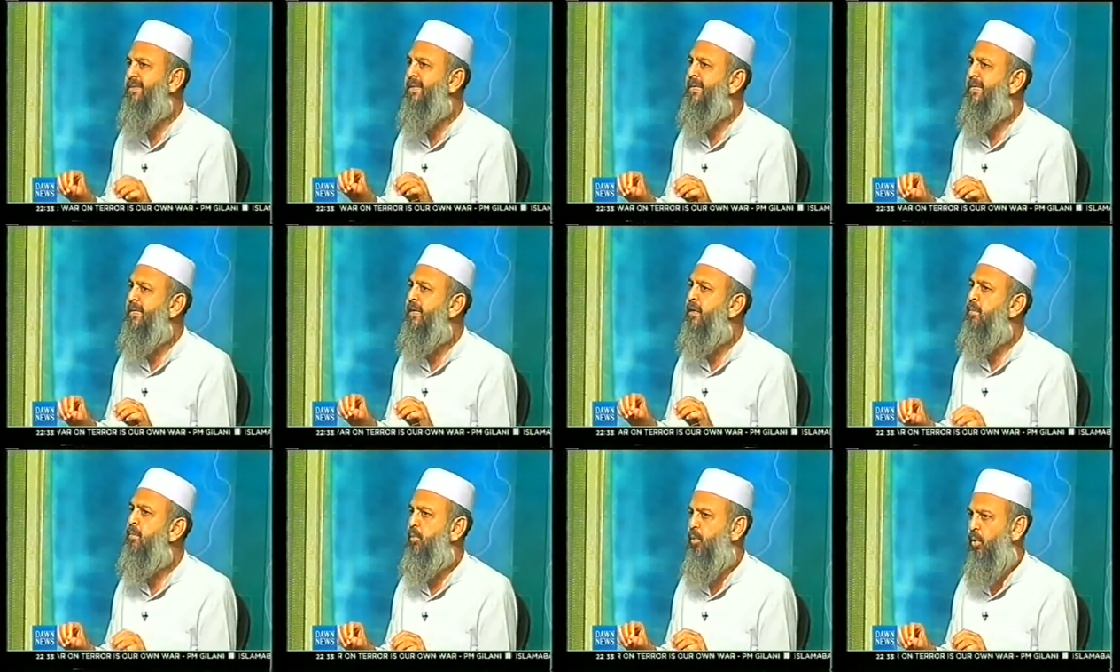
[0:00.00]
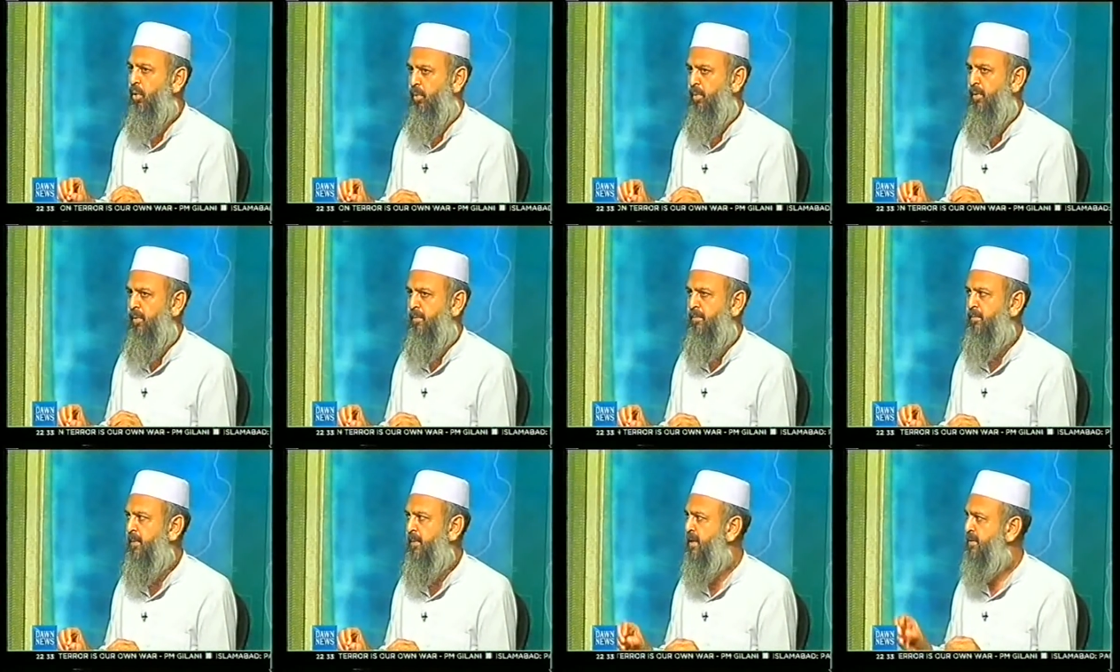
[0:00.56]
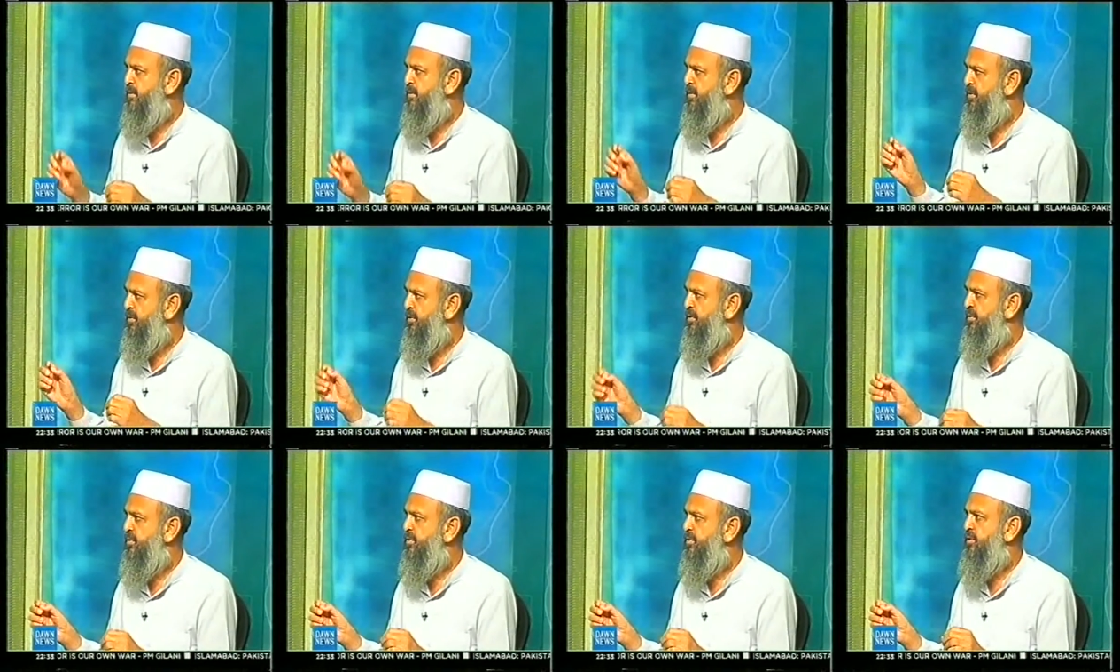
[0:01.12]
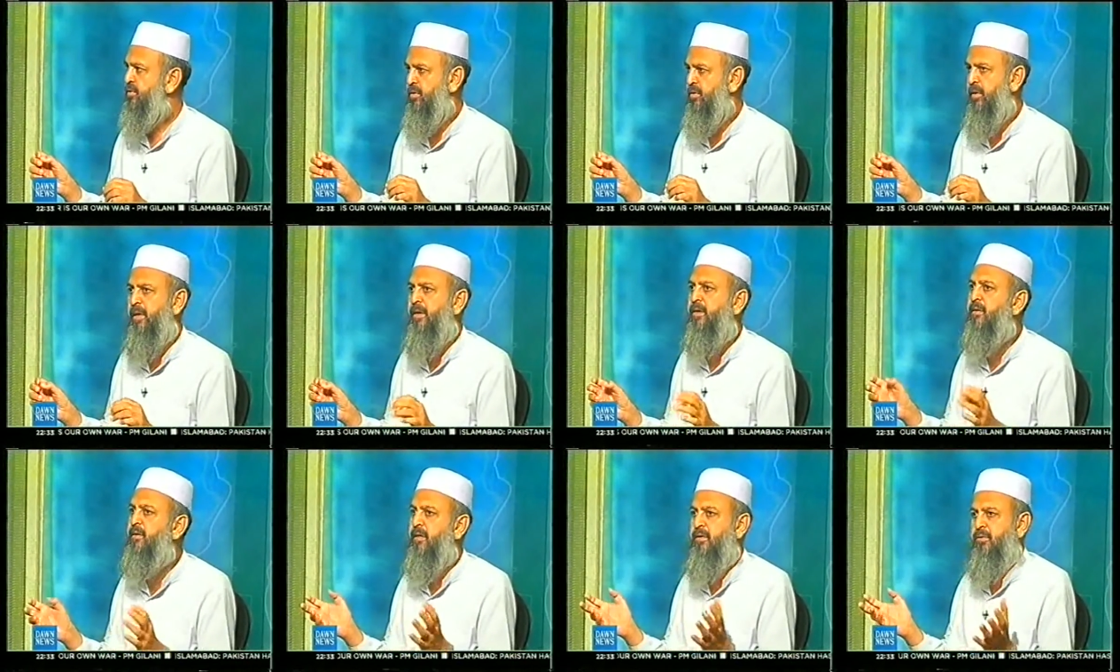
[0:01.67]
real problem. As my sister
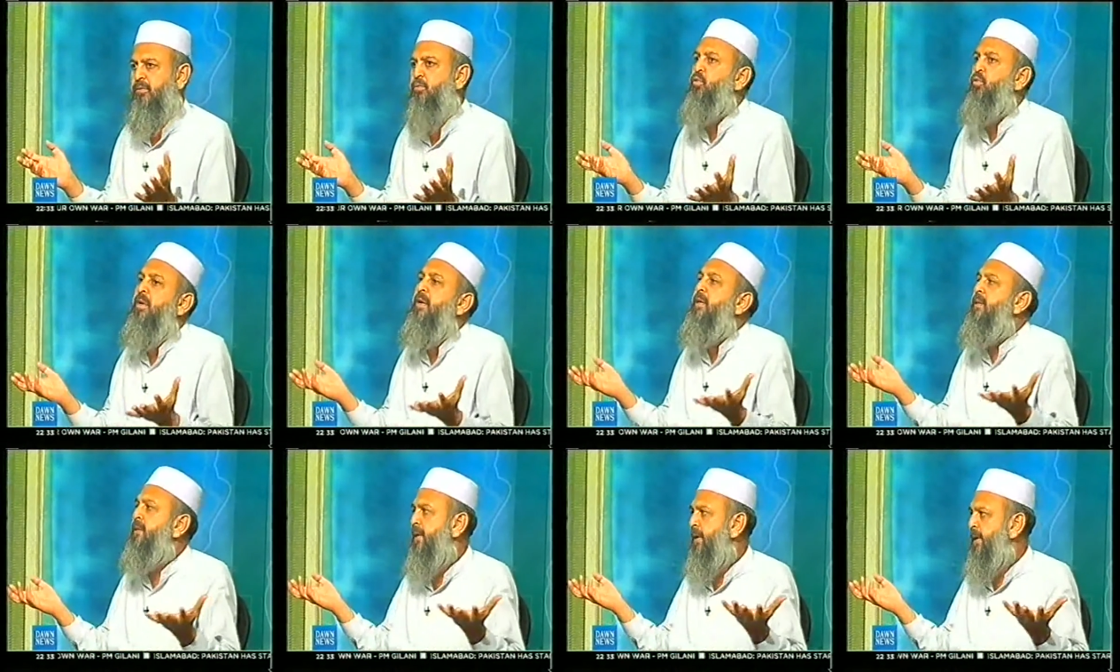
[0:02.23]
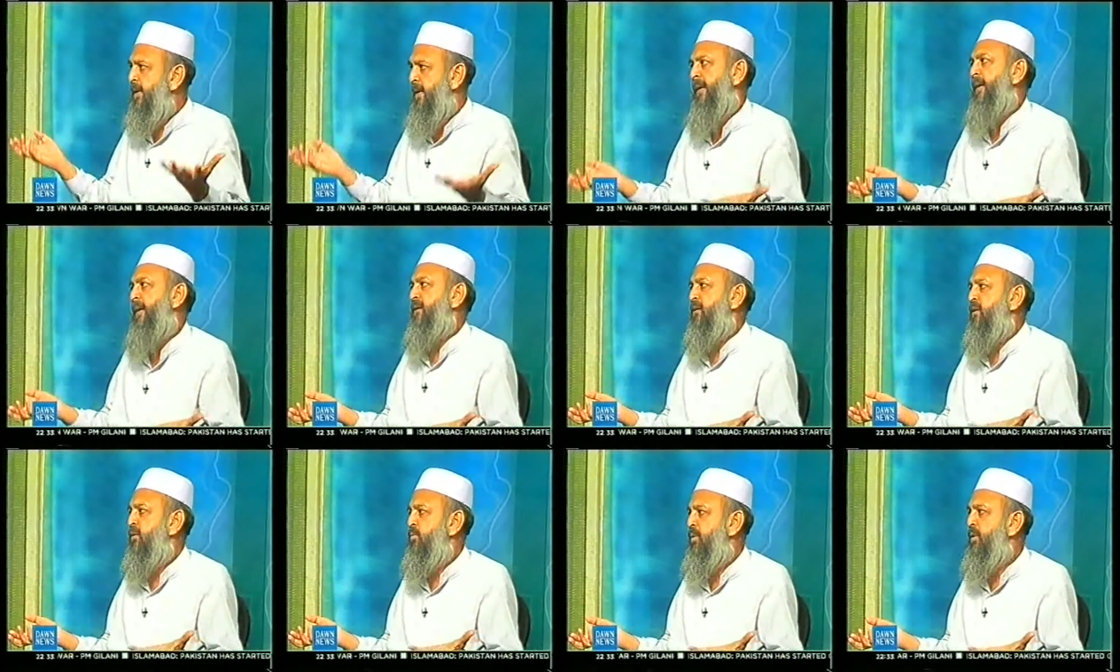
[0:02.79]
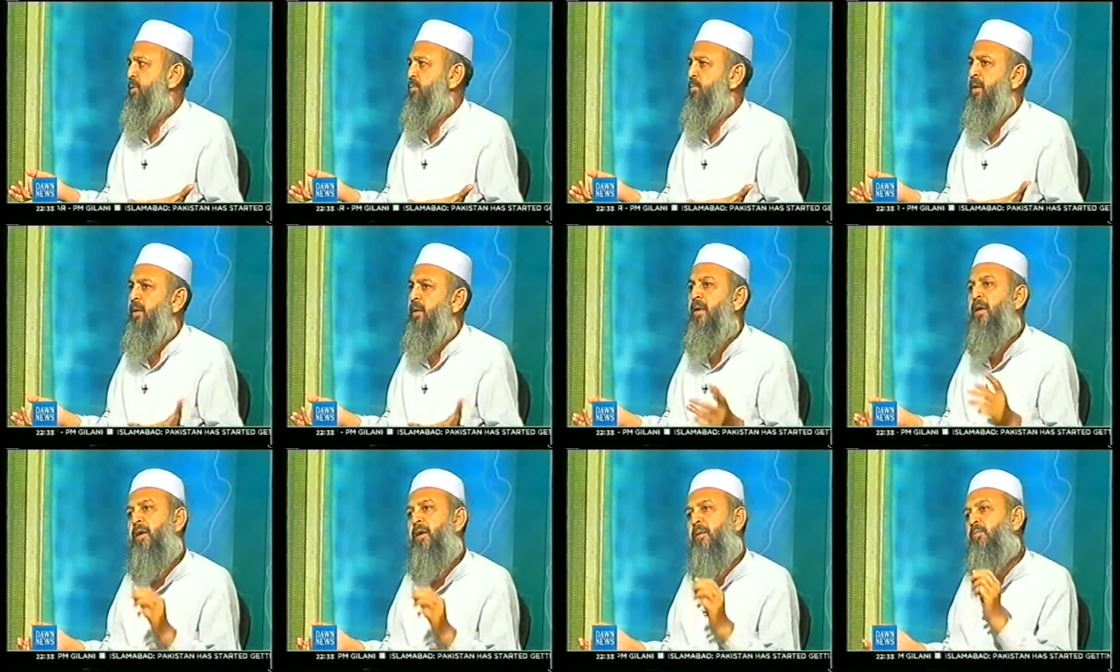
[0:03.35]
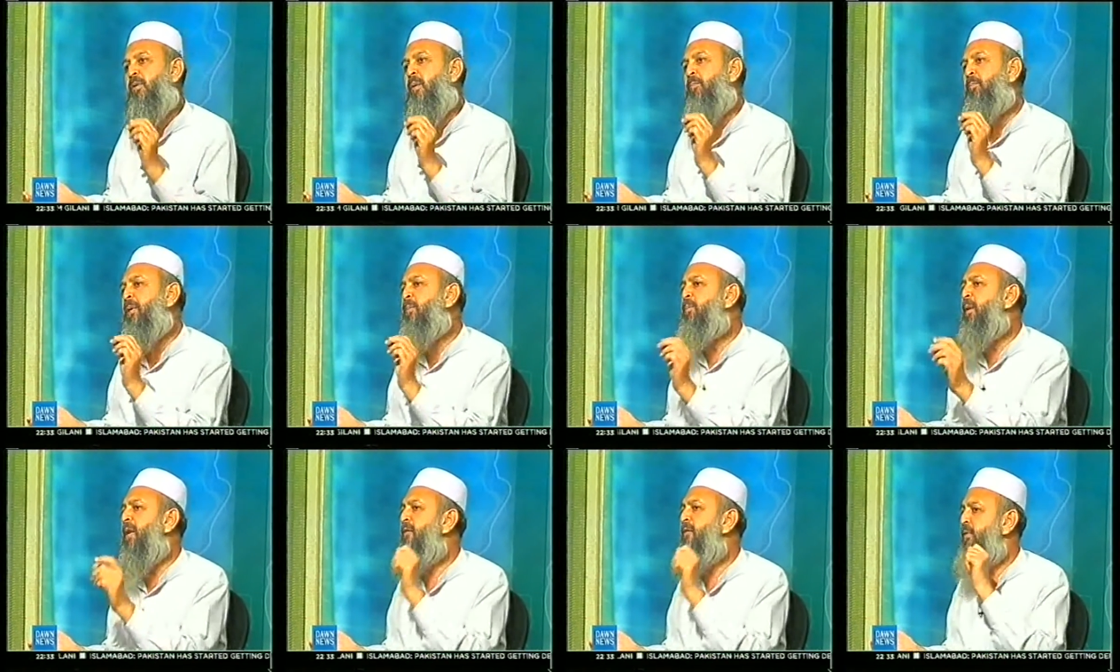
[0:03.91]
said that, okay, they are elected people. The
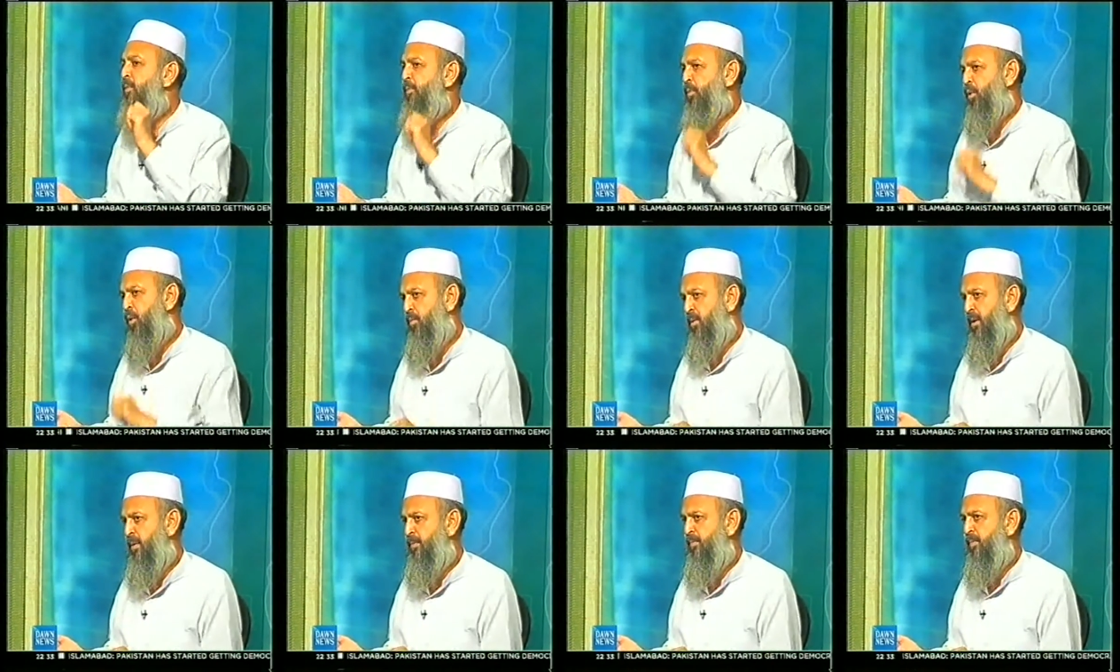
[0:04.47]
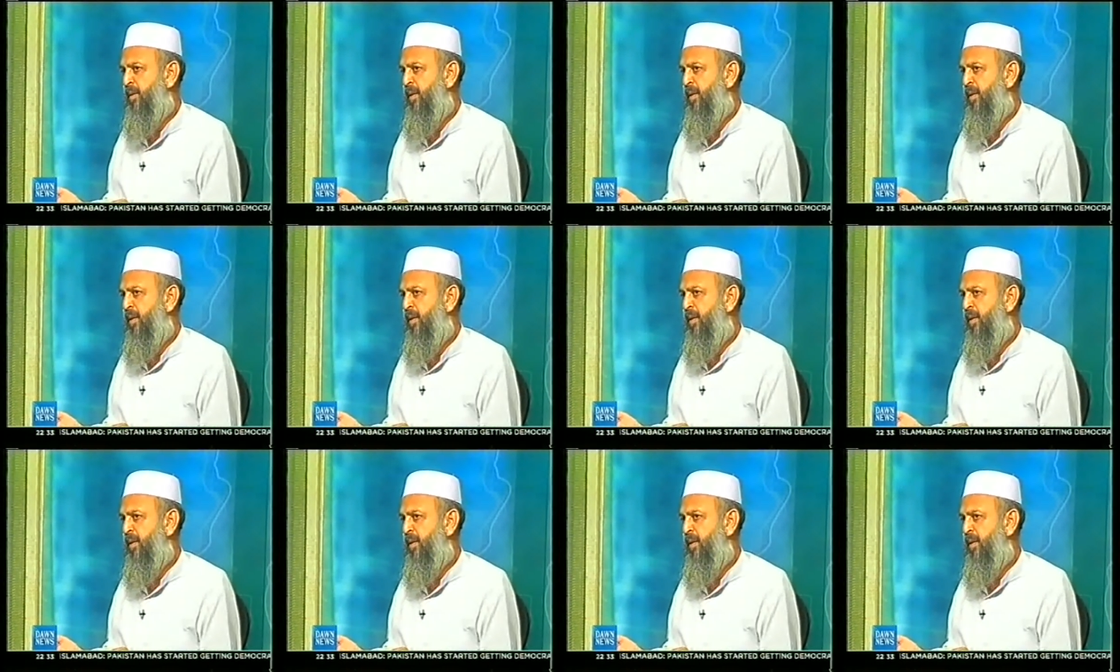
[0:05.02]
people have a problem.